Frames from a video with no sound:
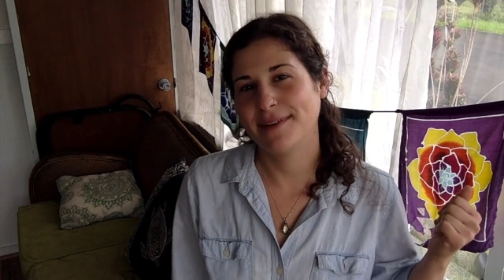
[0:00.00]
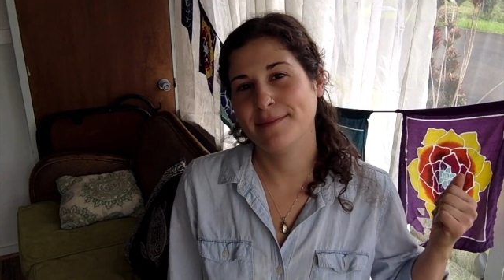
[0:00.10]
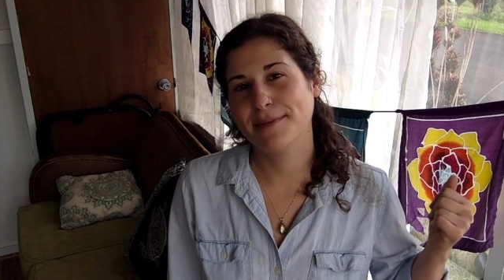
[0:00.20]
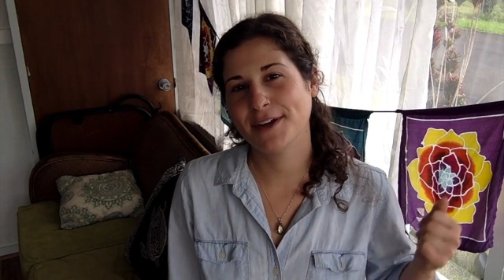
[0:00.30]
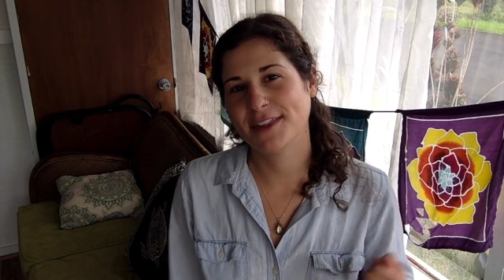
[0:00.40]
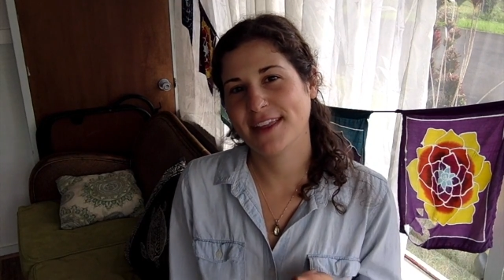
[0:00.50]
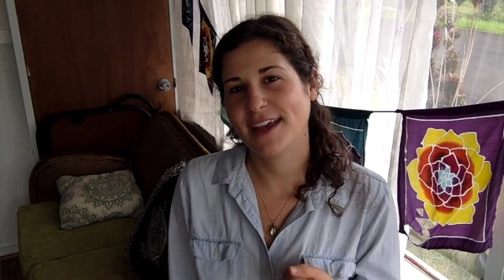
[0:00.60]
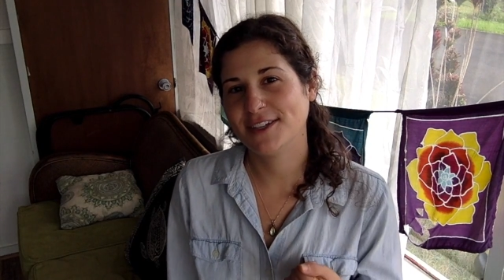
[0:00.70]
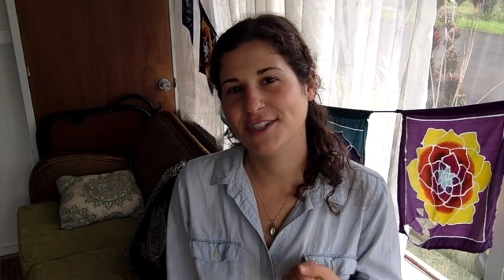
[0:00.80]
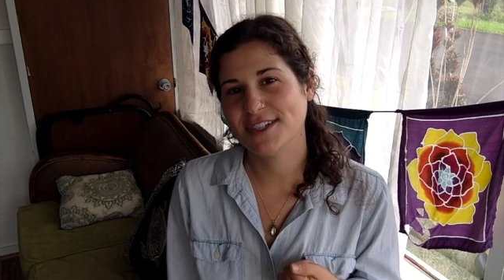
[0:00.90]

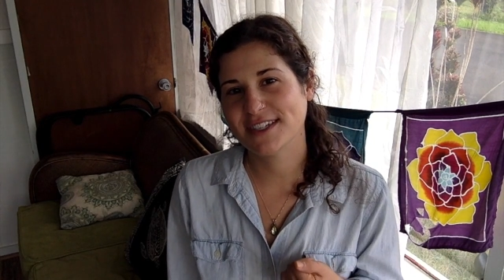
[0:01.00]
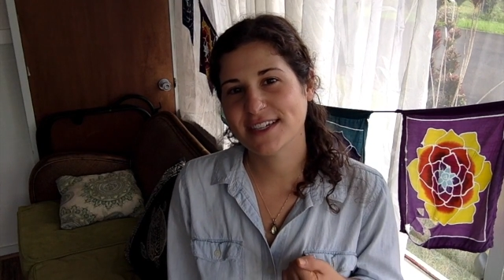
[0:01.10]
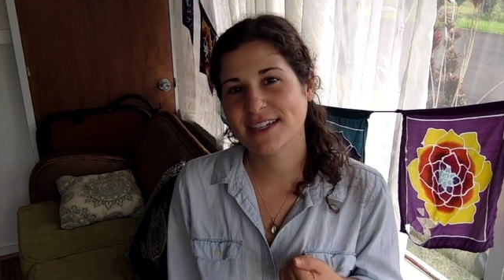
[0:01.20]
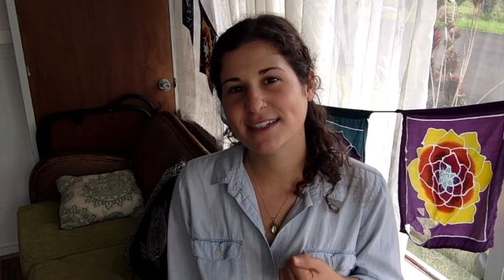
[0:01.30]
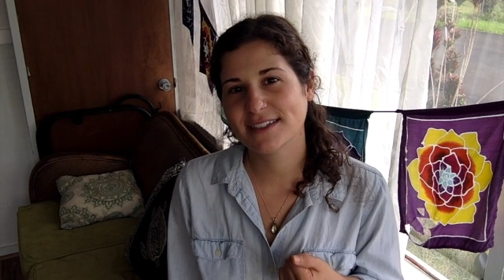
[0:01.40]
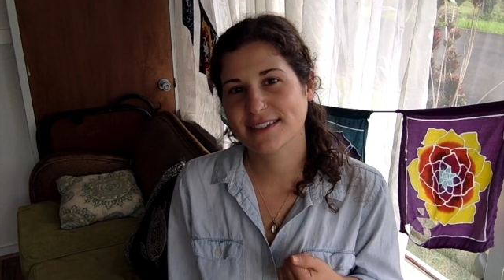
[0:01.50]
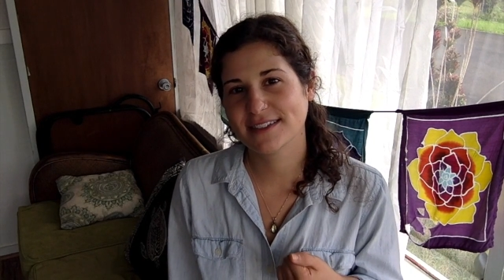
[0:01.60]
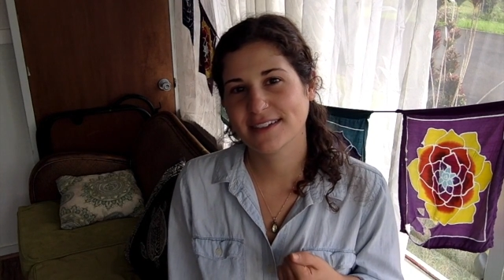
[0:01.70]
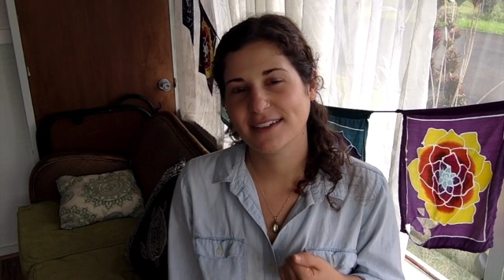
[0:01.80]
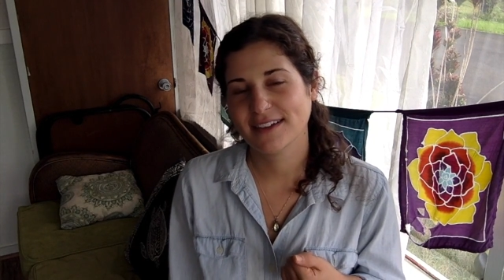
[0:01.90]
birthday,
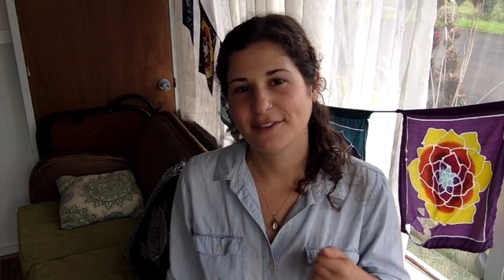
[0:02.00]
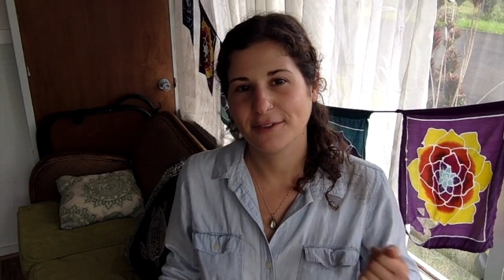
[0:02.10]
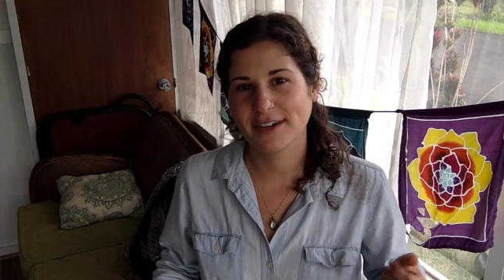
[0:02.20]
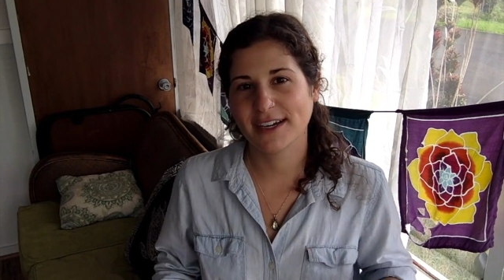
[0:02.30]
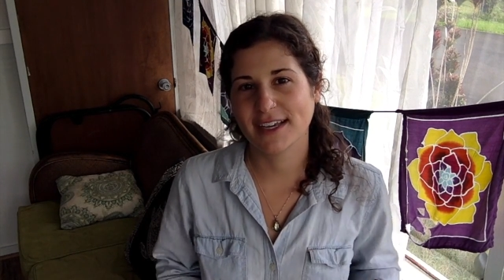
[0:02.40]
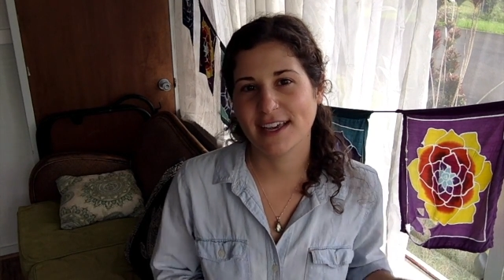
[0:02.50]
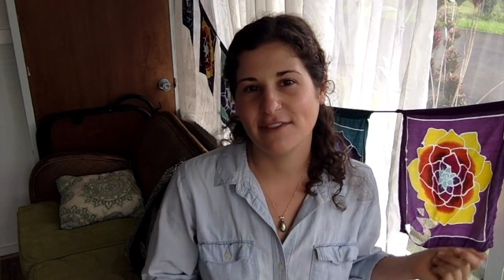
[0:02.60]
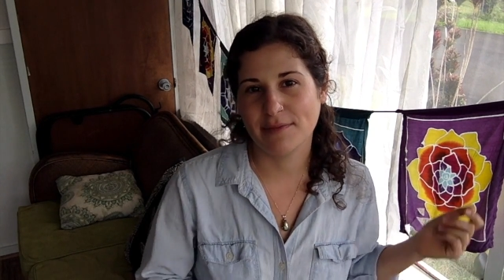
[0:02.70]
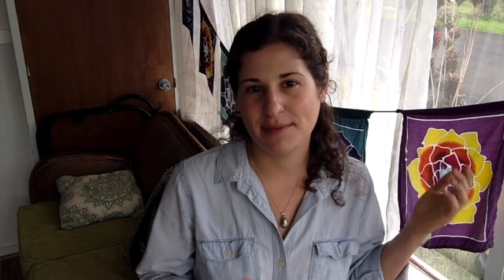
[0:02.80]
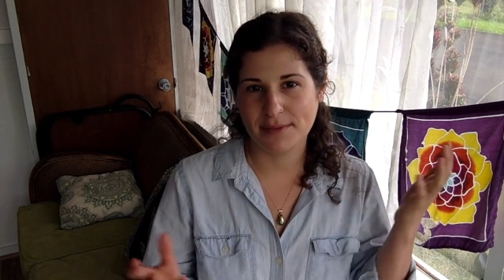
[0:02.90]
Jesus. We're gonna
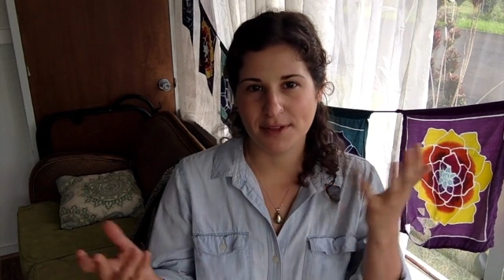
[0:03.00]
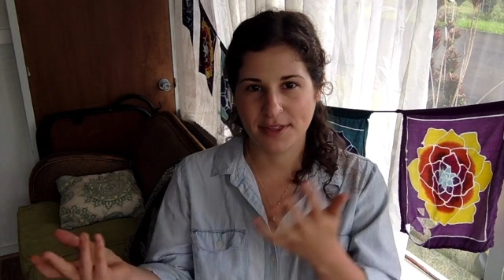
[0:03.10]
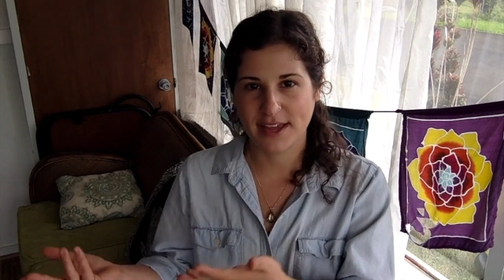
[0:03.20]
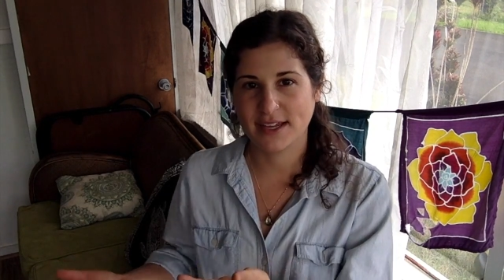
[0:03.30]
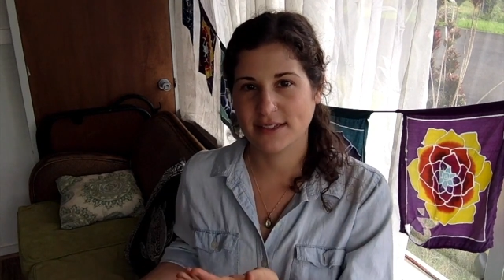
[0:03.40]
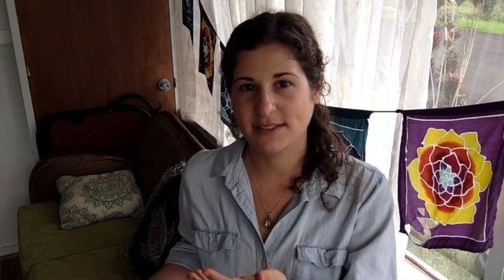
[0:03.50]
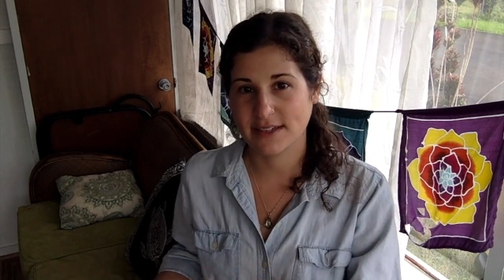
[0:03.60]
give people things